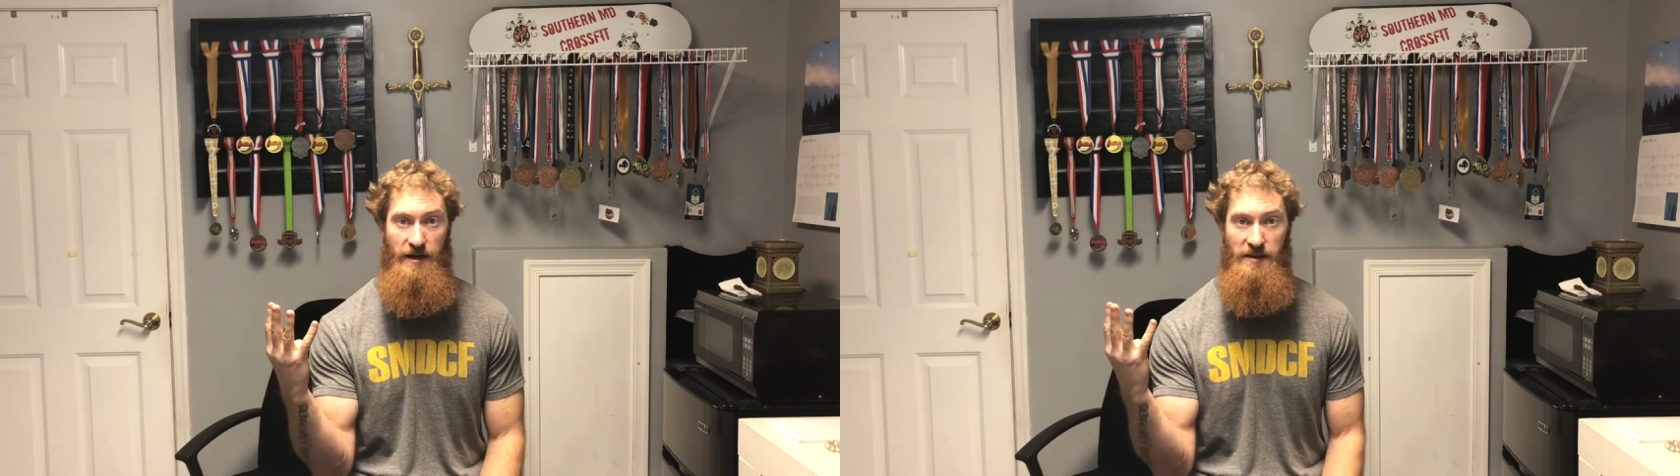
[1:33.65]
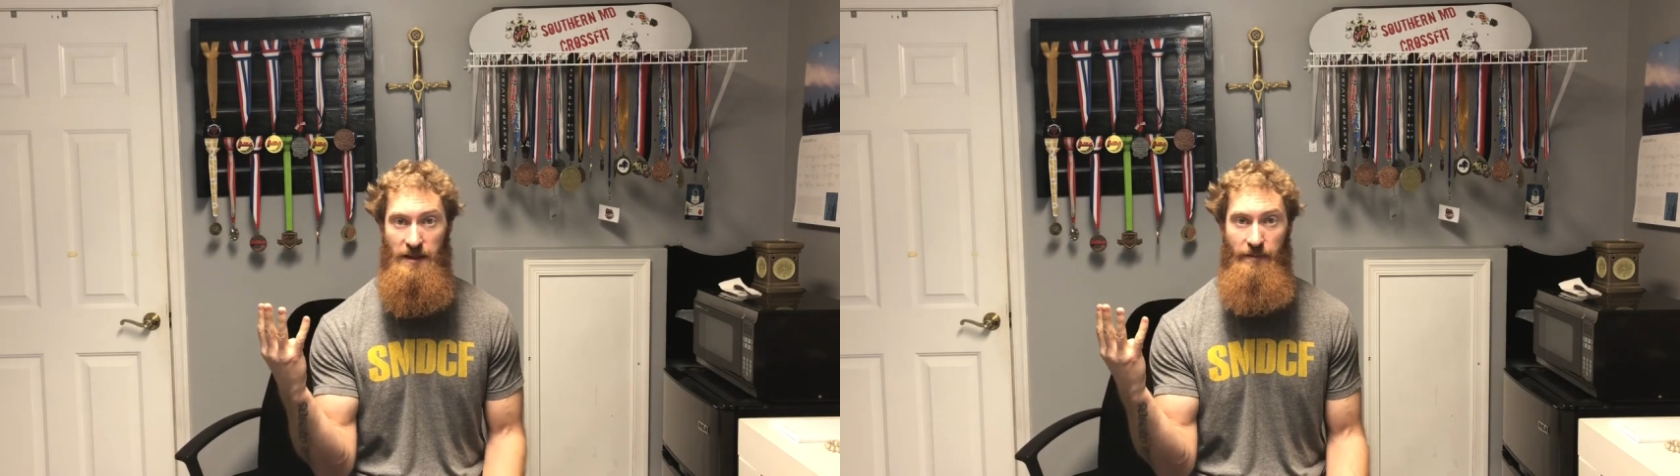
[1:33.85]

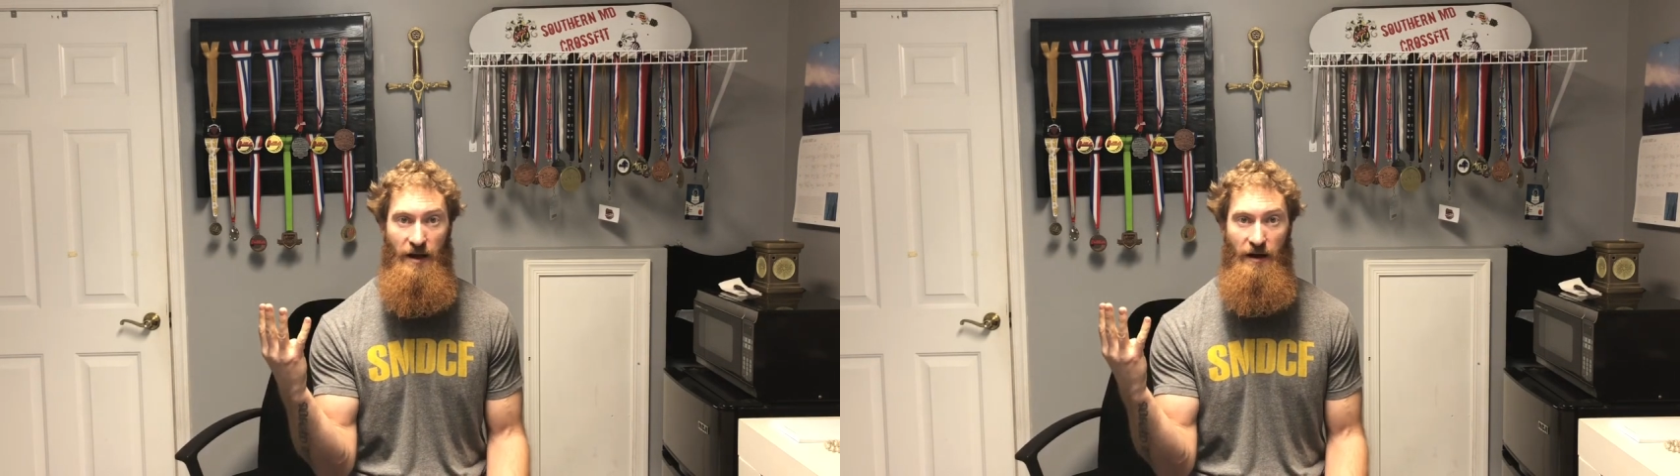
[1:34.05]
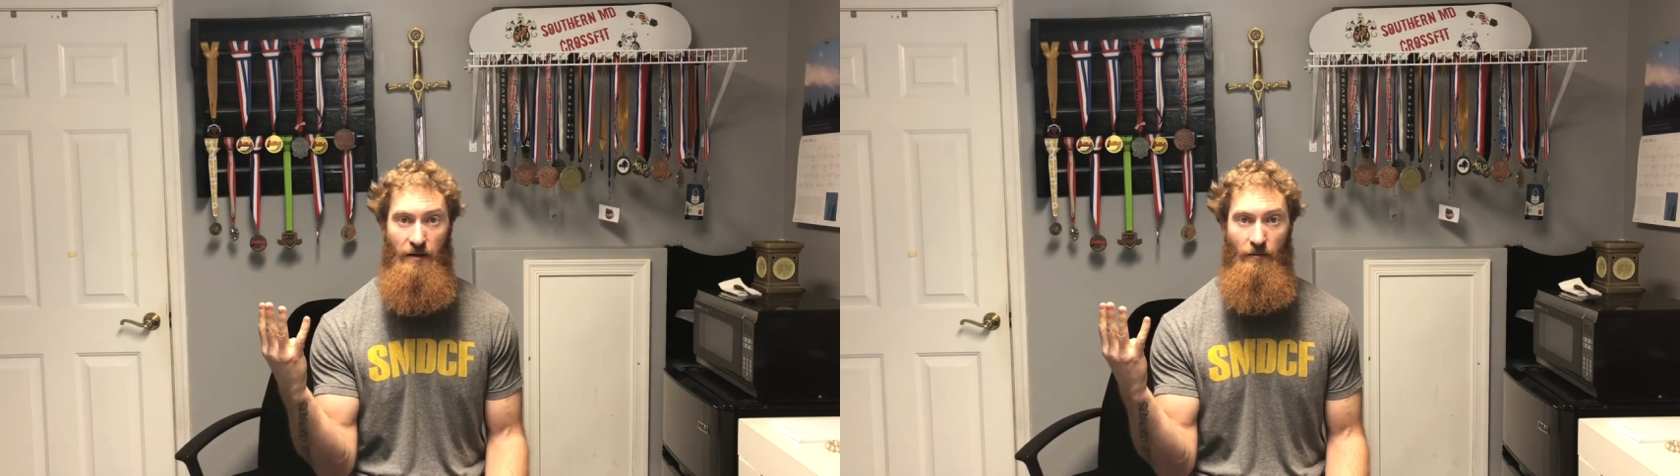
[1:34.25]
because I'm not
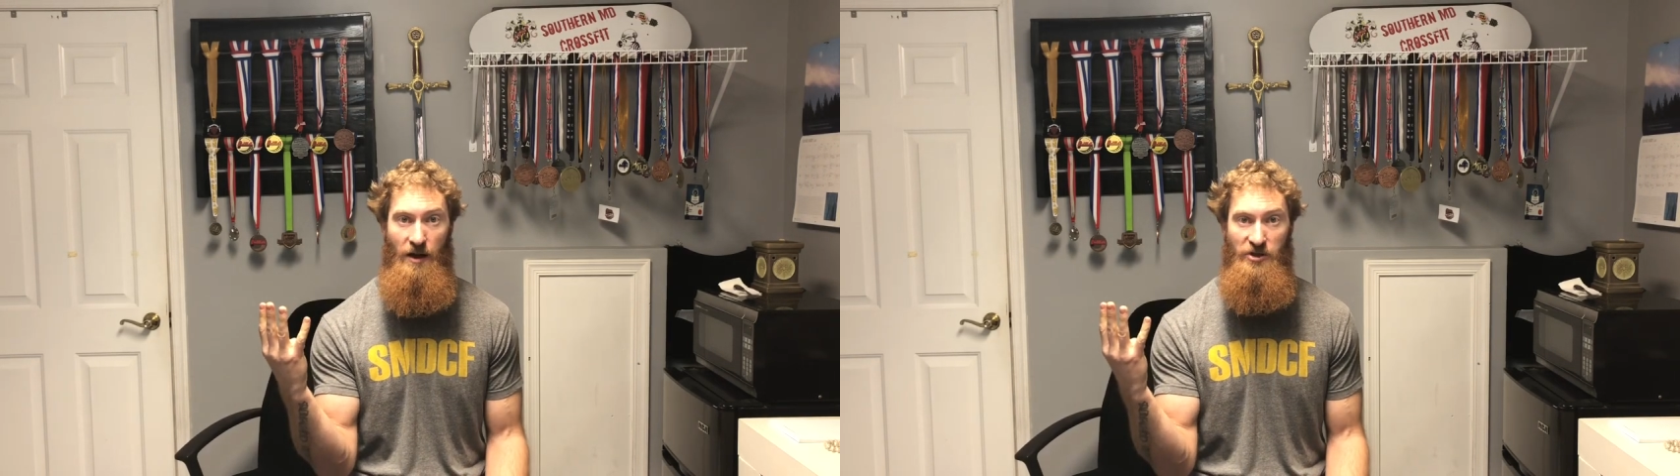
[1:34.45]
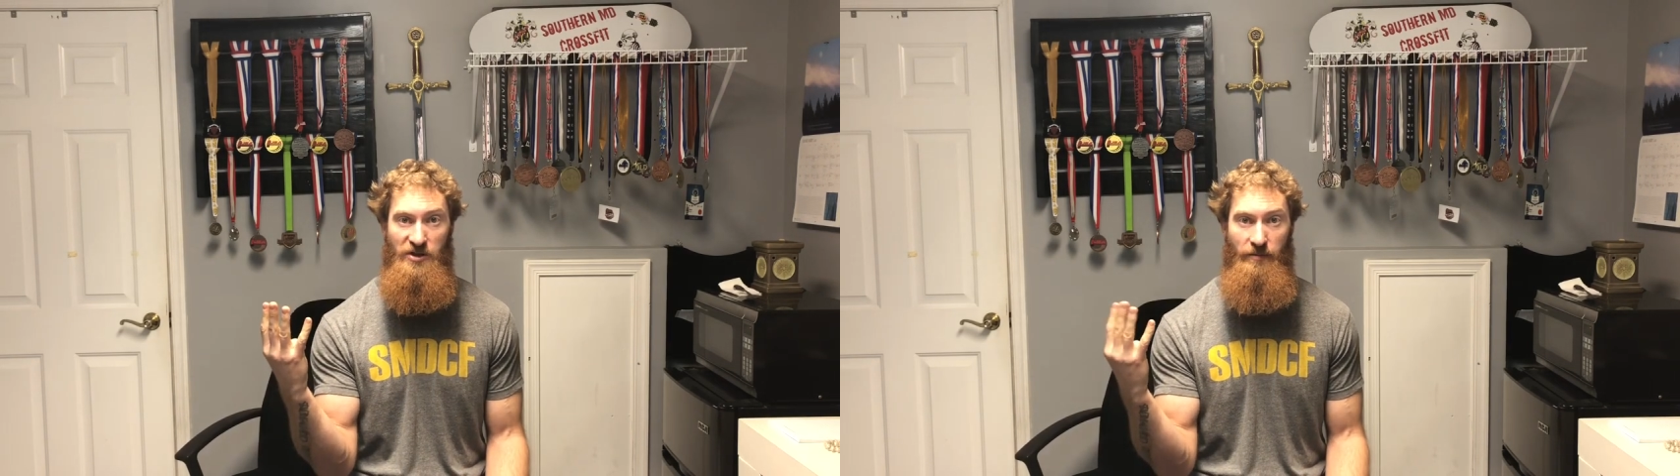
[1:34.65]
going to
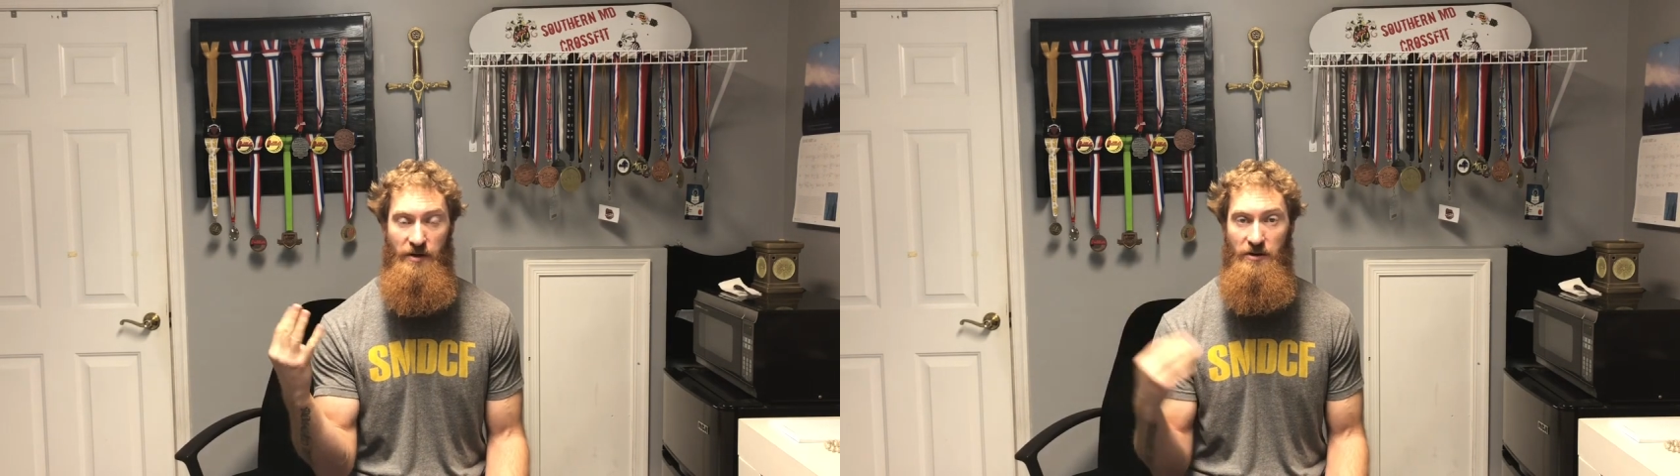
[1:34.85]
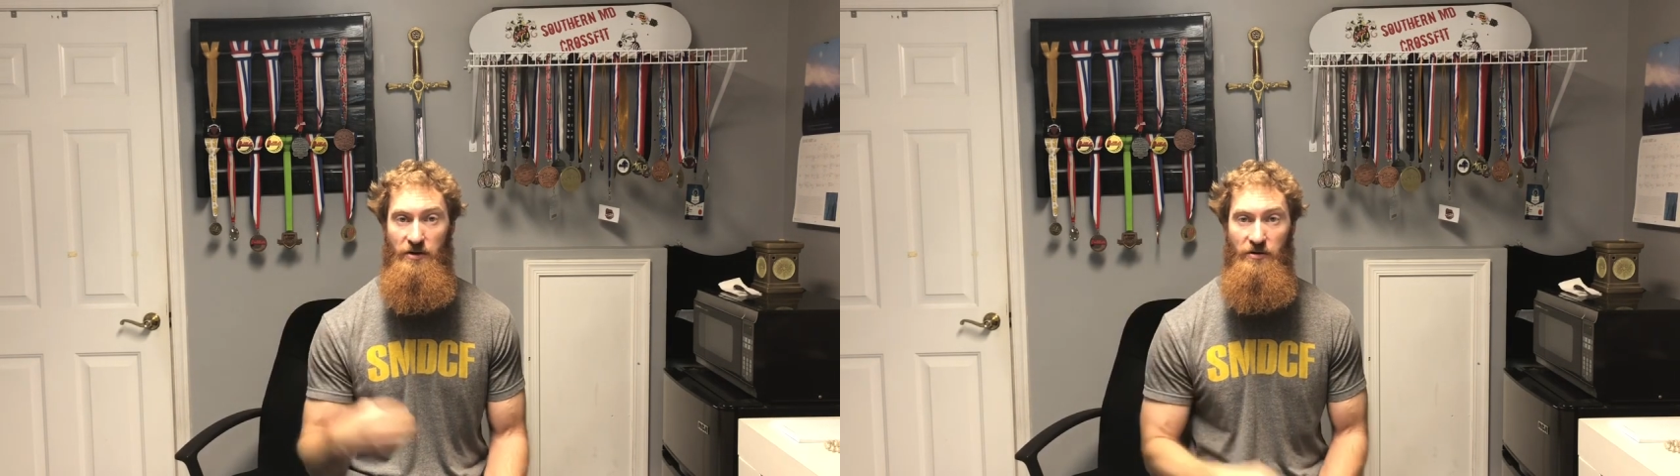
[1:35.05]
watch someone
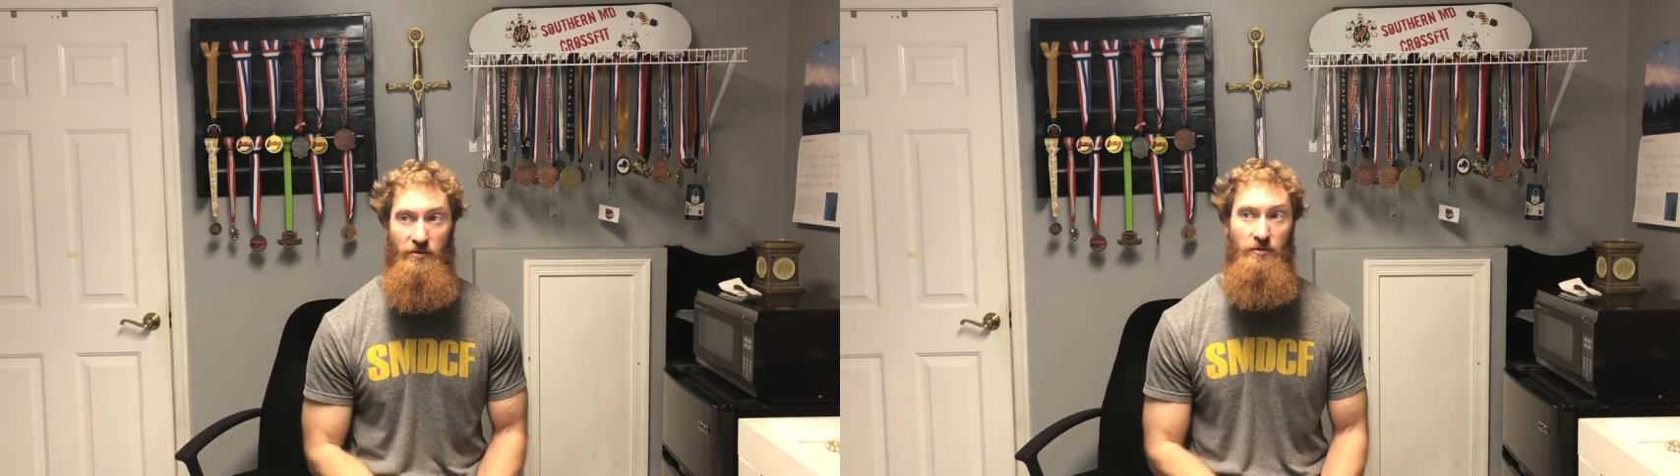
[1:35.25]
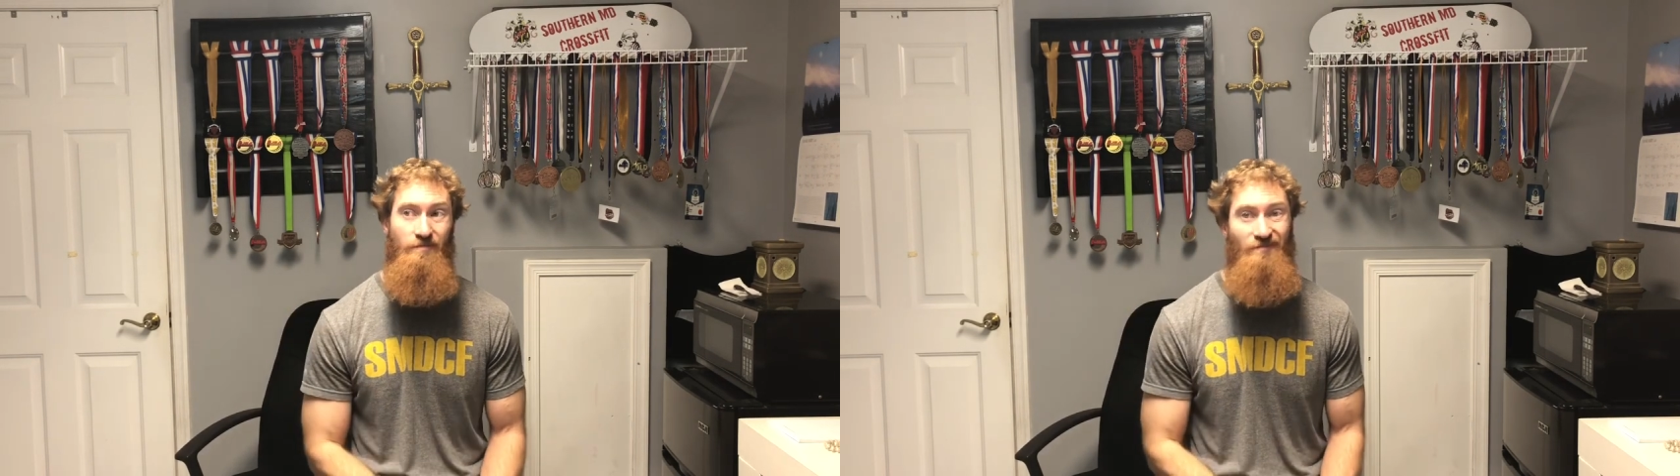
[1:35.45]

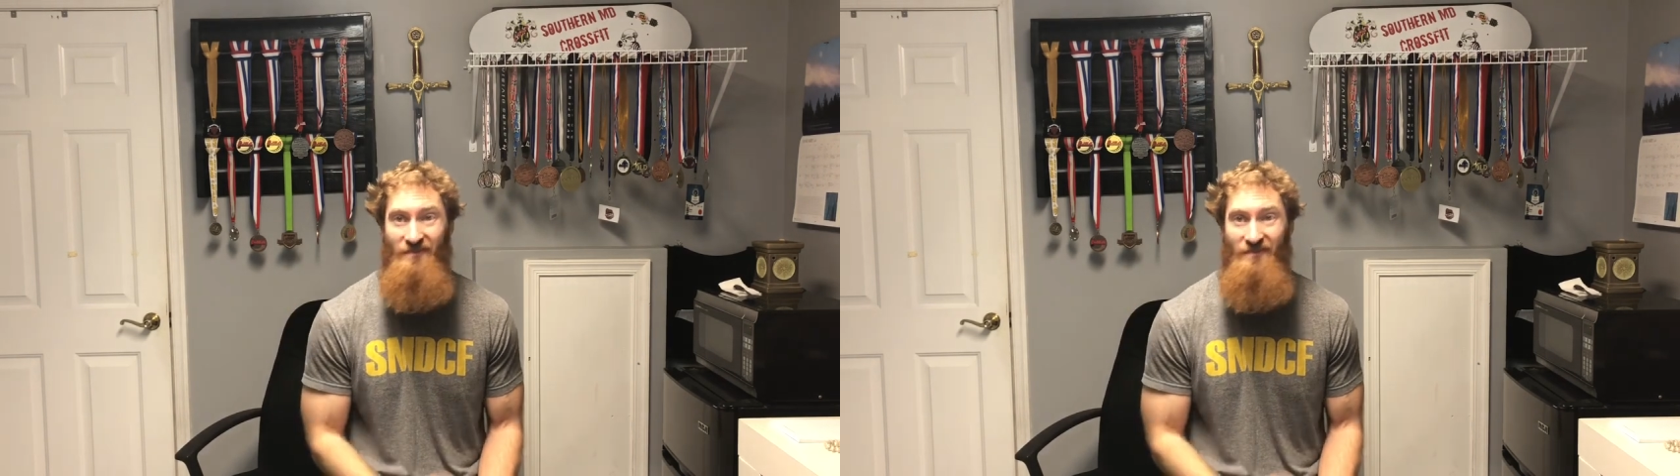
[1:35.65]
do,